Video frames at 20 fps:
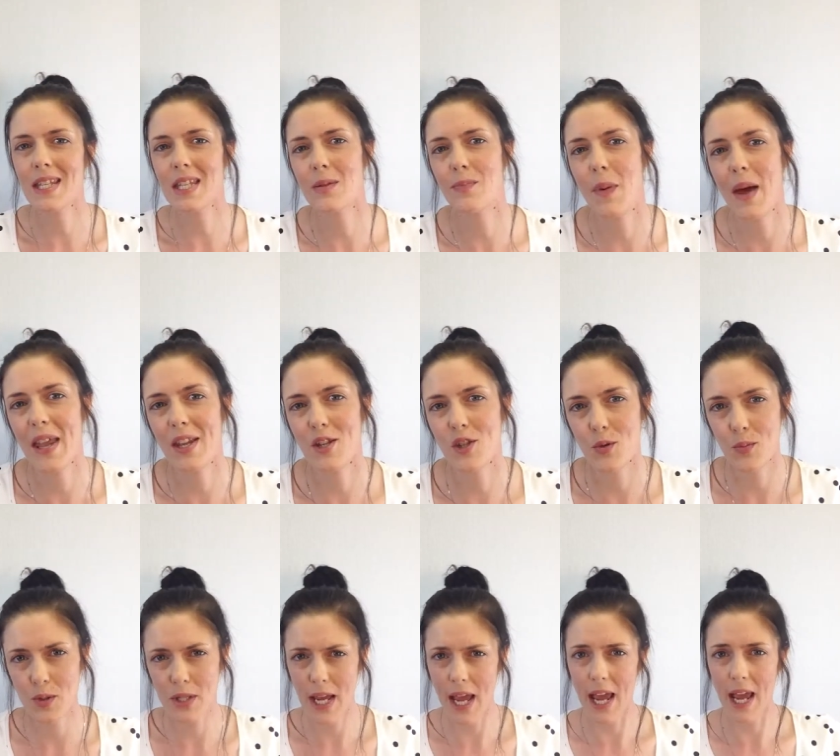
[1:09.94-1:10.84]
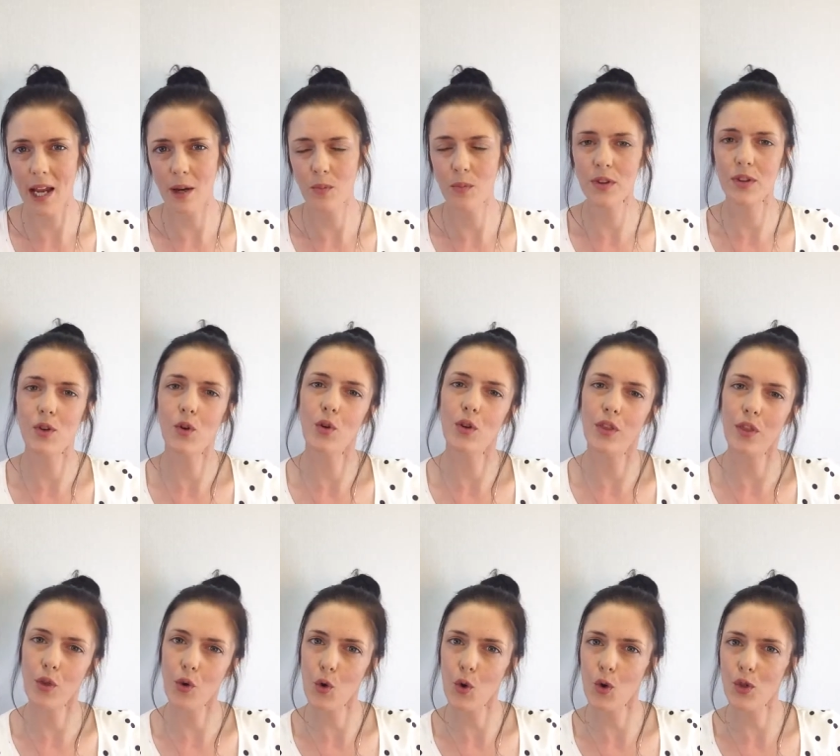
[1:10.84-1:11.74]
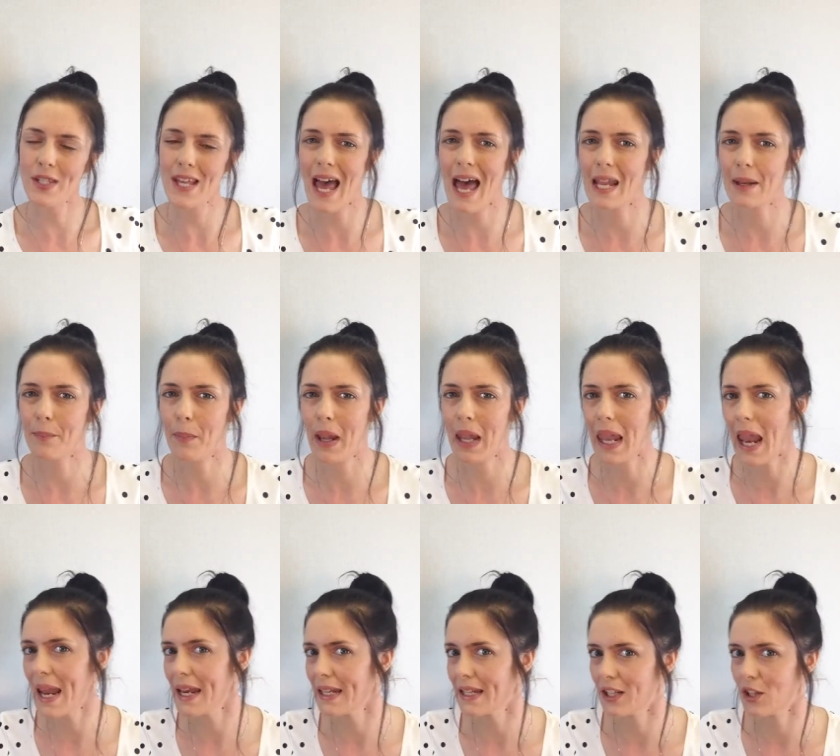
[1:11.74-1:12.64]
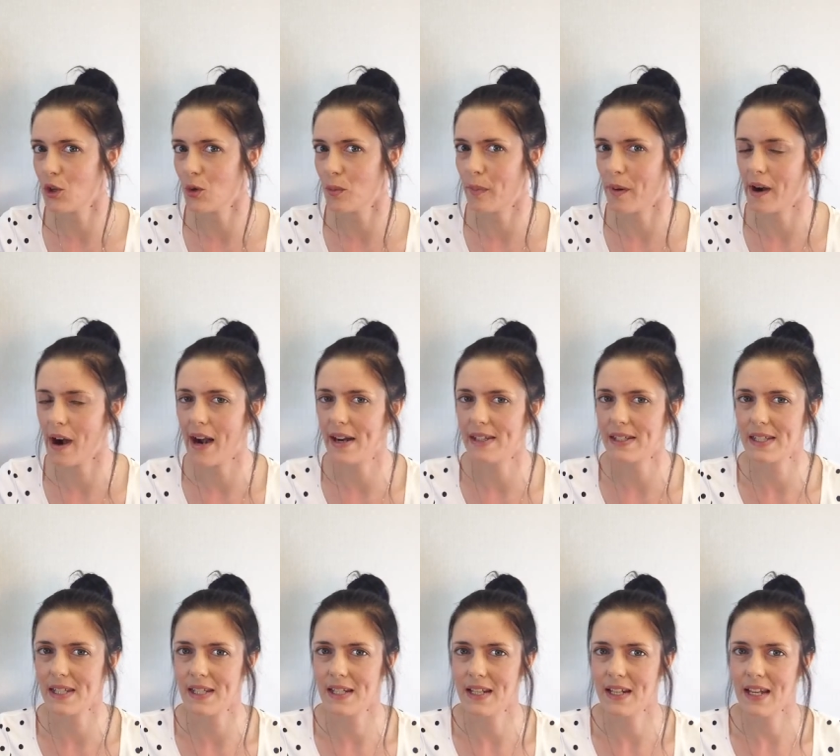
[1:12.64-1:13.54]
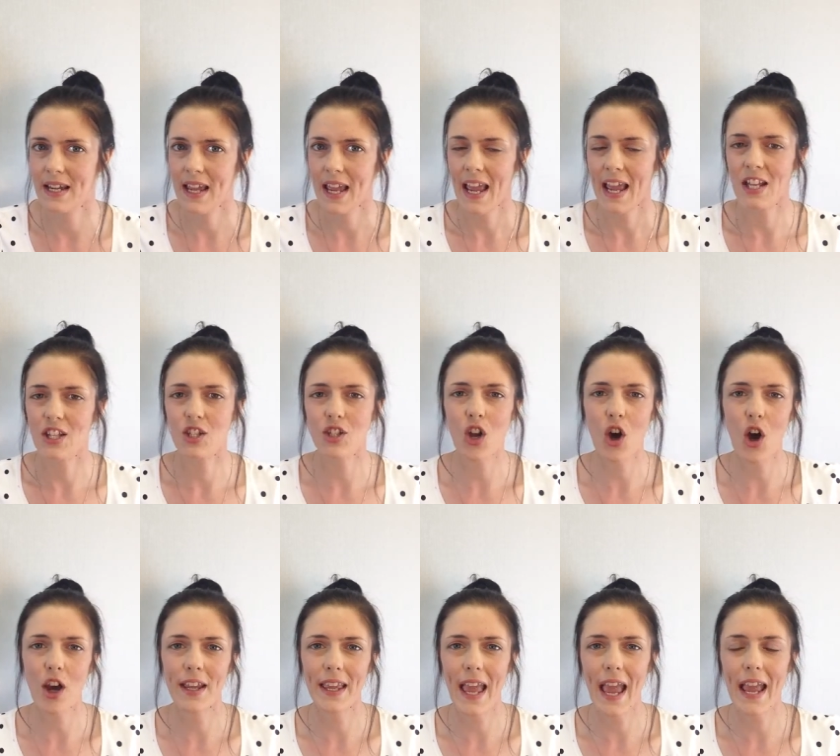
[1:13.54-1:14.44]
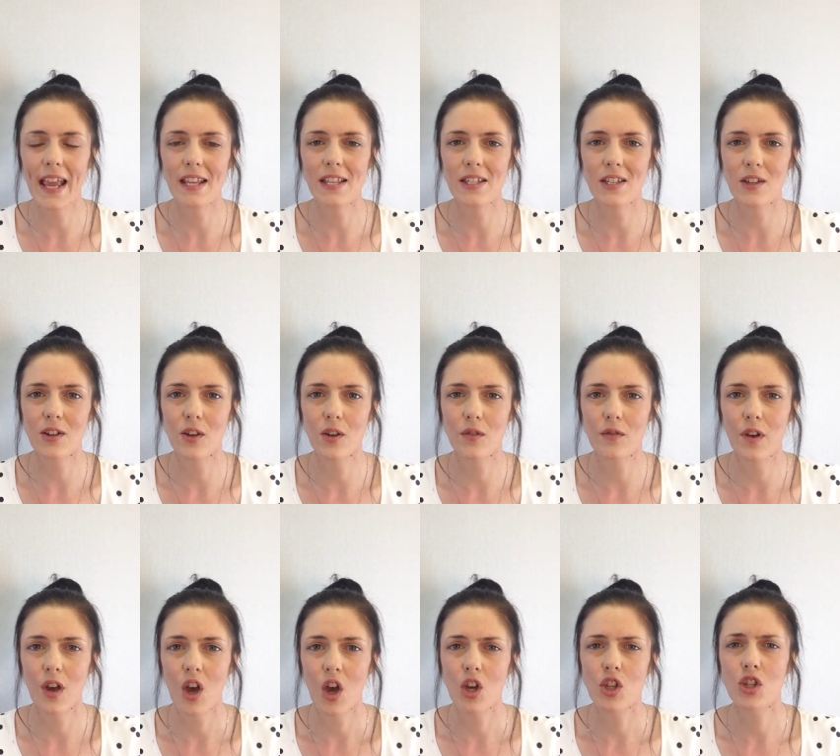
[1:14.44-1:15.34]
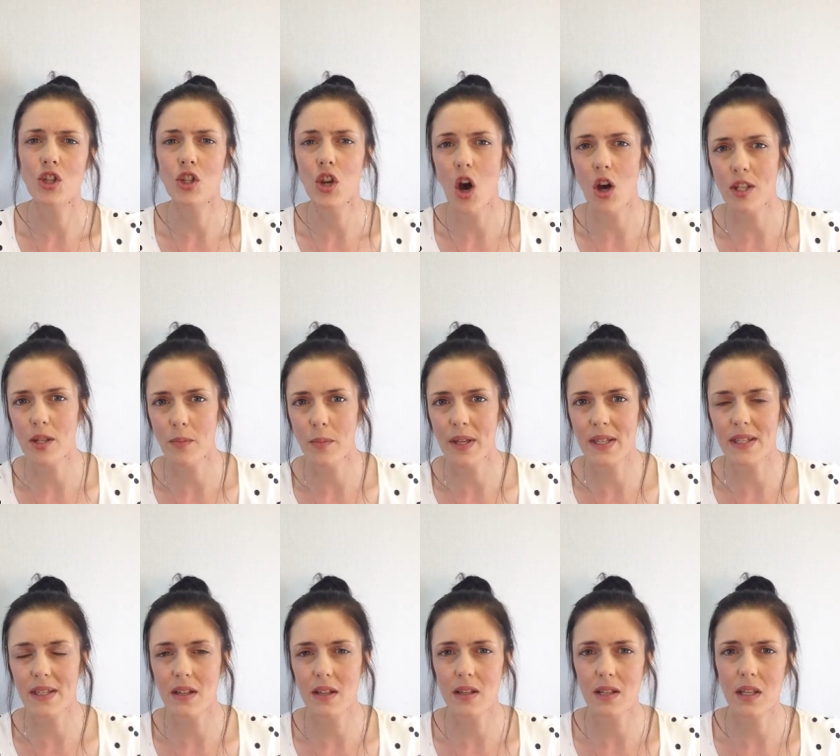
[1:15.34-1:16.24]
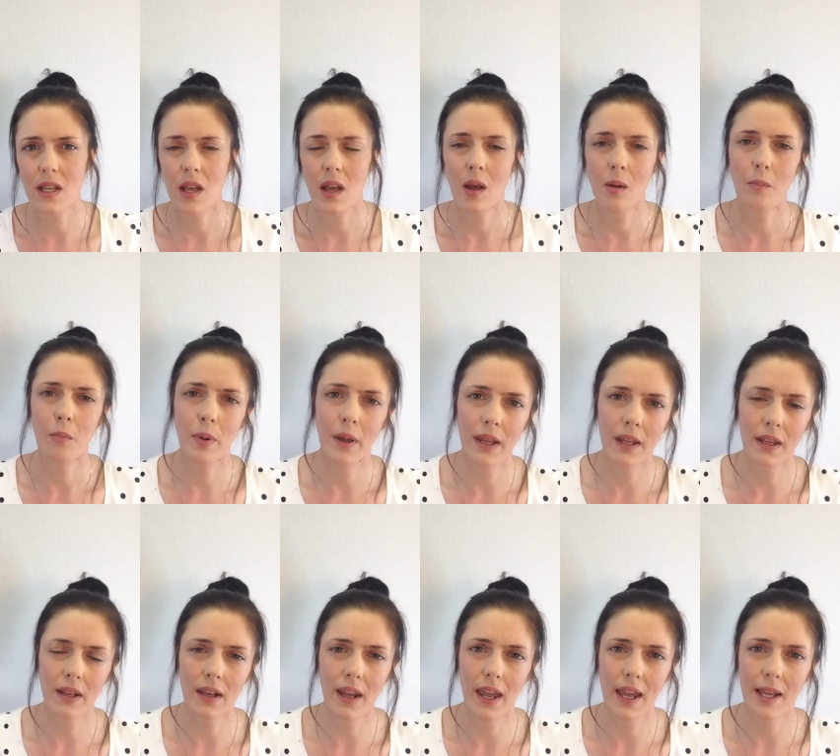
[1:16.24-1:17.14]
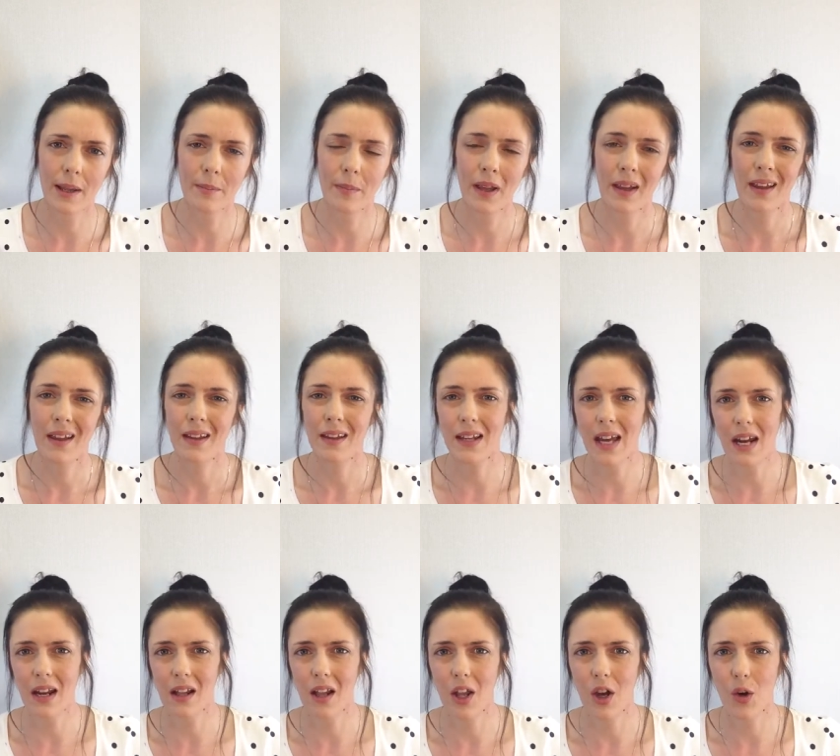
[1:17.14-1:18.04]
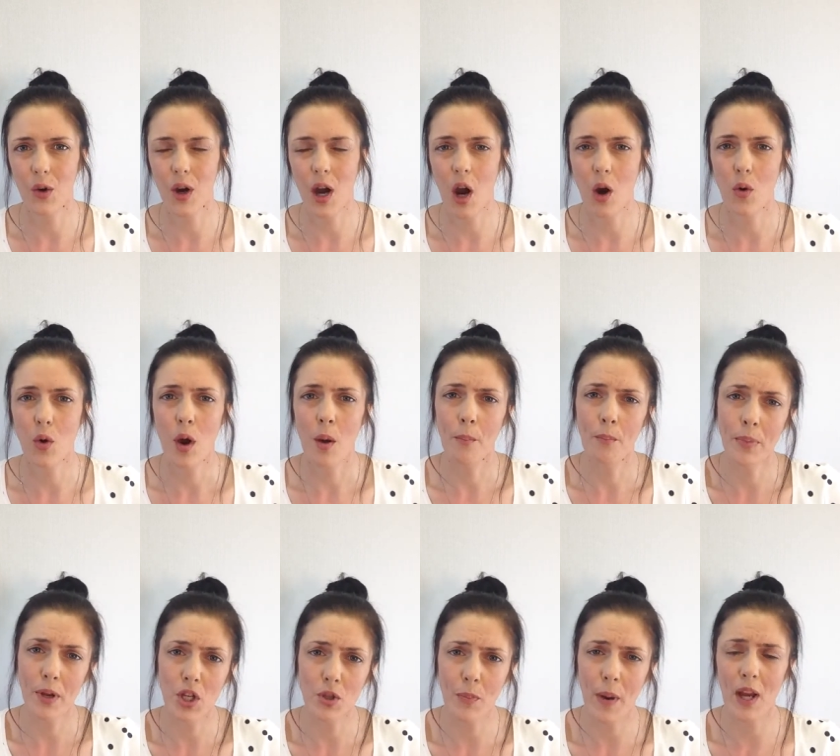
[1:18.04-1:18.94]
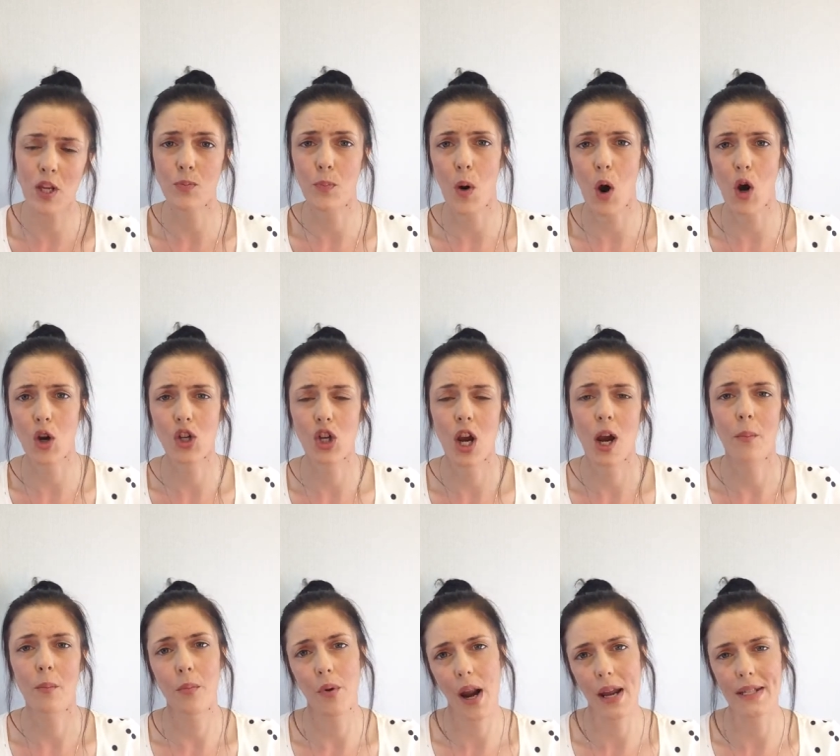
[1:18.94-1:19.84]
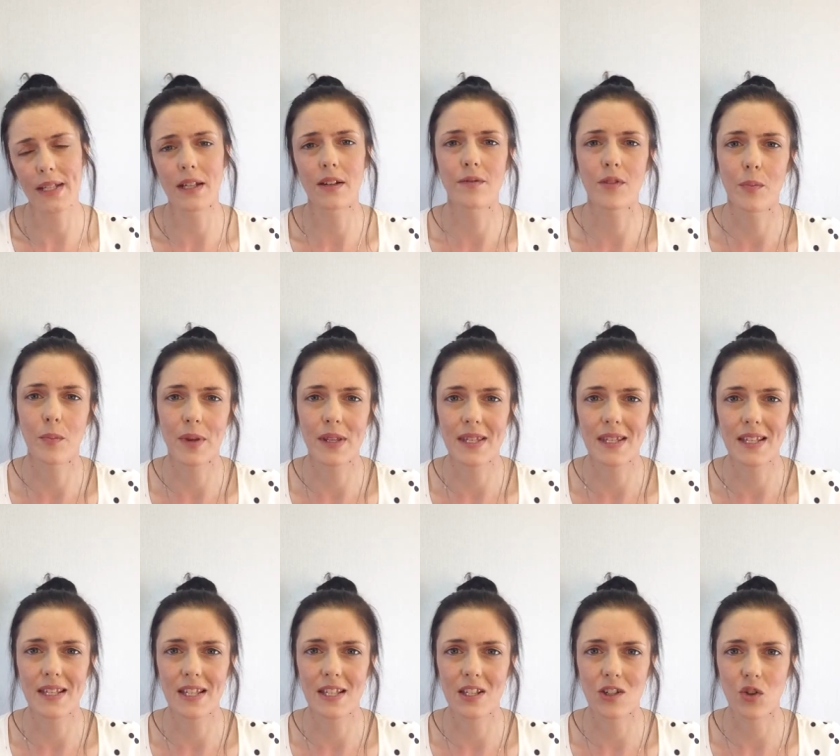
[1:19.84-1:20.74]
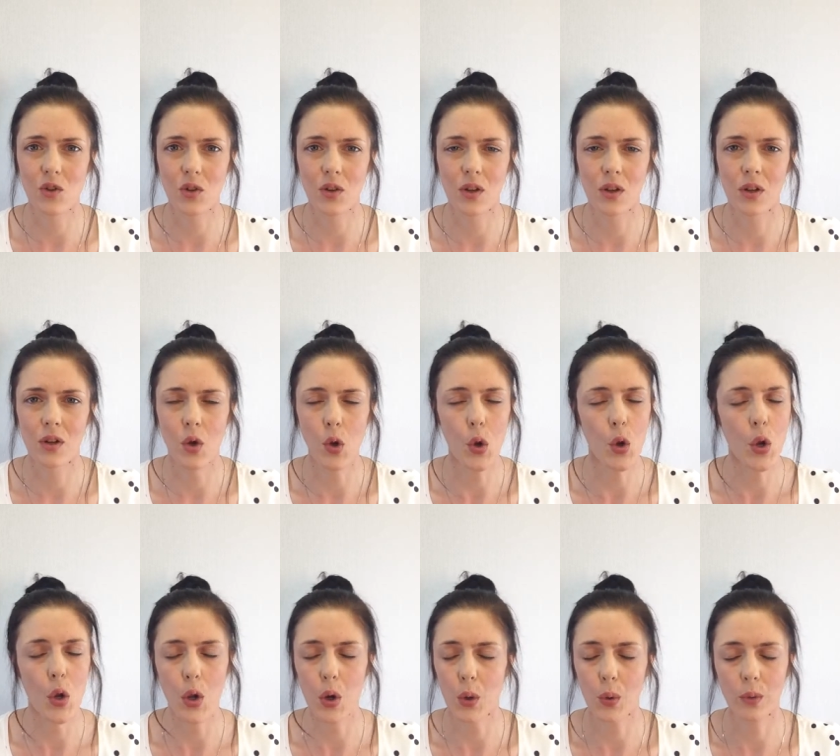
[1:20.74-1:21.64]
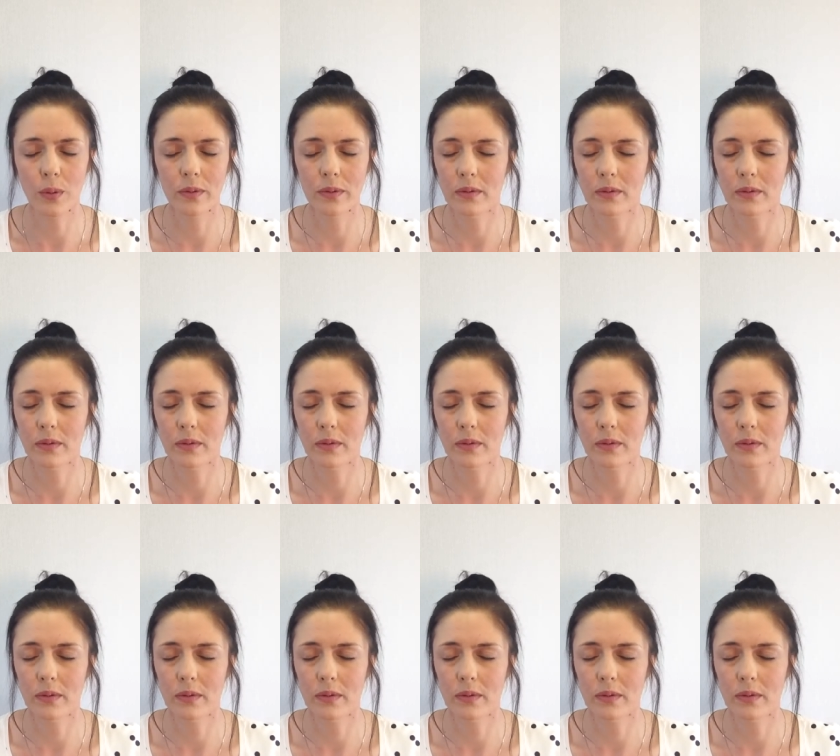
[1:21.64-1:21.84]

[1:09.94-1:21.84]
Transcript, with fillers: to spend some time with your thoughts and planning your brand. It's not a case of start a business, pick a name, get a logo, bish bash bosh, branding of the business is done. No.